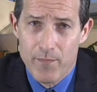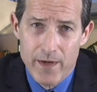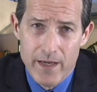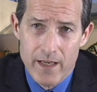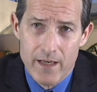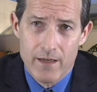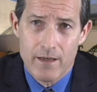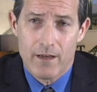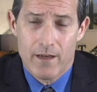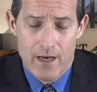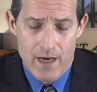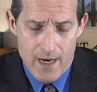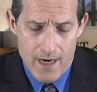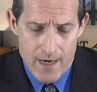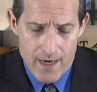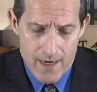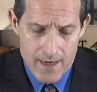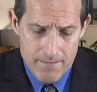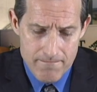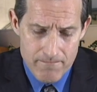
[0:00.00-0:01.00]
been
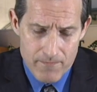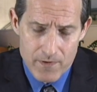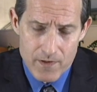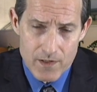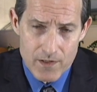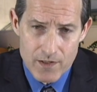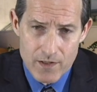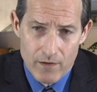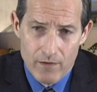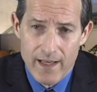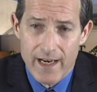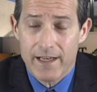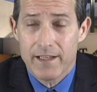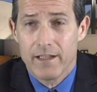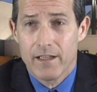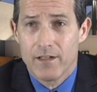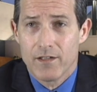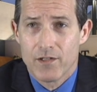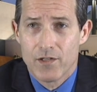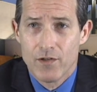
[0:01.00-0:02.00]

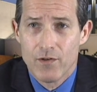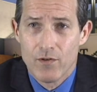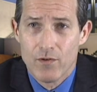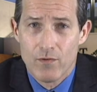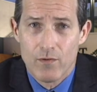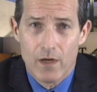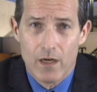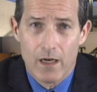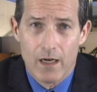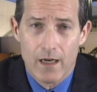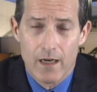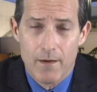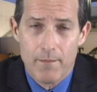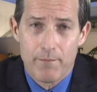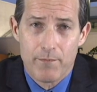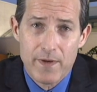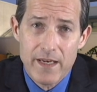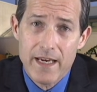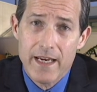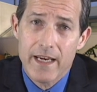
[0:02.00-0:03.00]
selected to
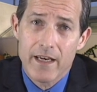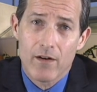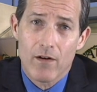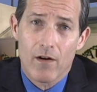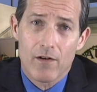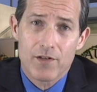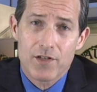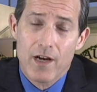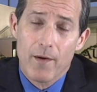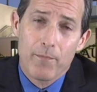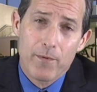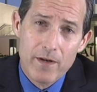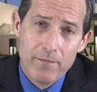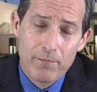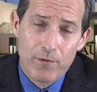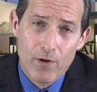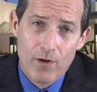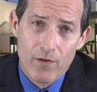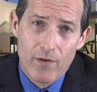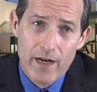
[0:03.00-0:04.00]
be in our shepherding
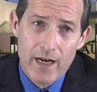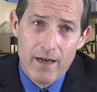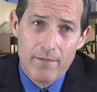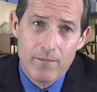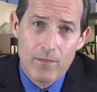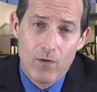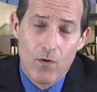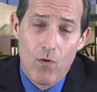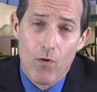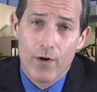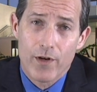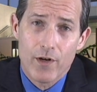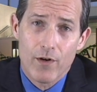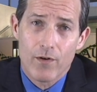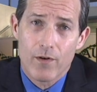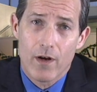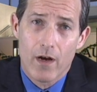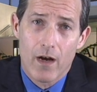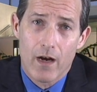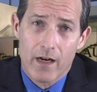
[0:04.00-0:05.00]
program, or
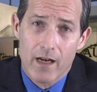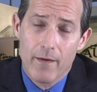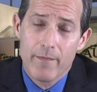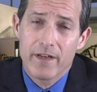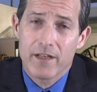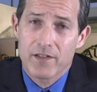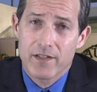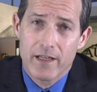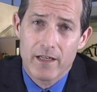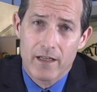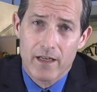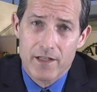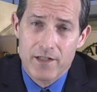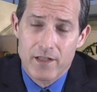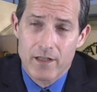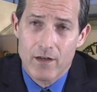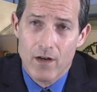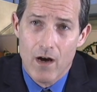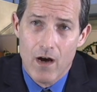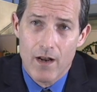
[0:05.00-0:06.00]
you're coming to St.
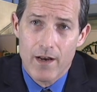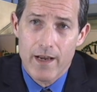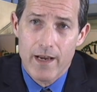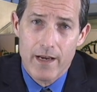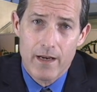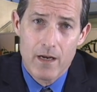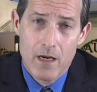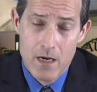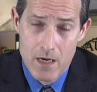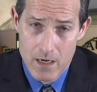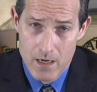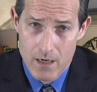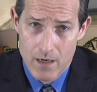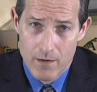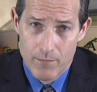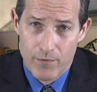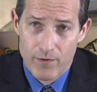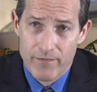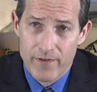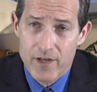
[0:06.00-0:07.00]
Augustine on a
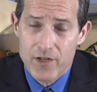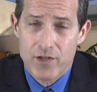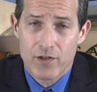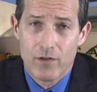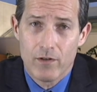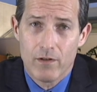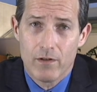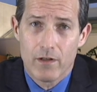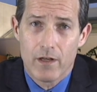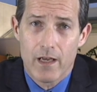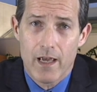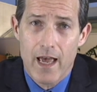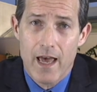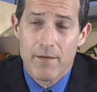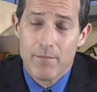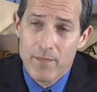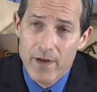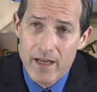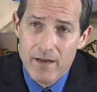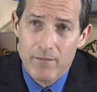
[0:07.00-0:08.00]
provisional
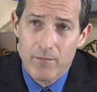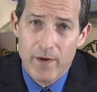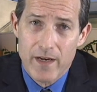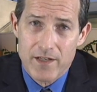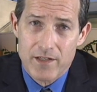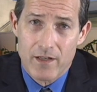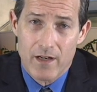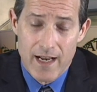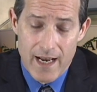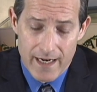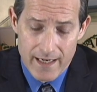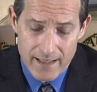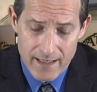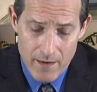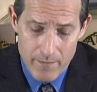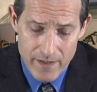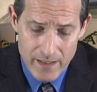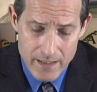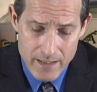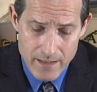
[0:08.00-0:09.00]
admit based on
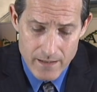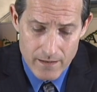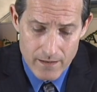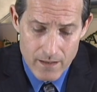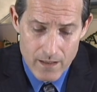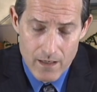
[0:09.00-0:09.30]
academics,